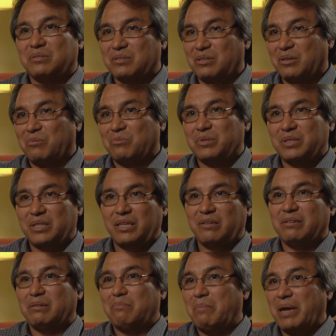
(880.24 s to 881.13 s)
to go in
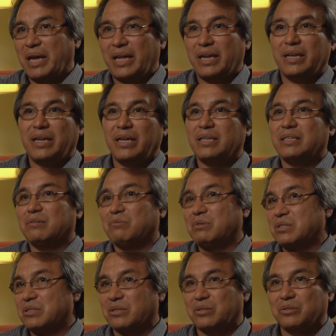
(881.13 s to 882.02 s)
there and mandate a
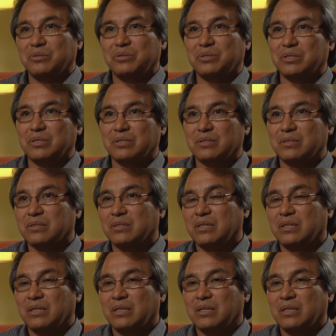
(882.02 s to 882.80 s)
resolution.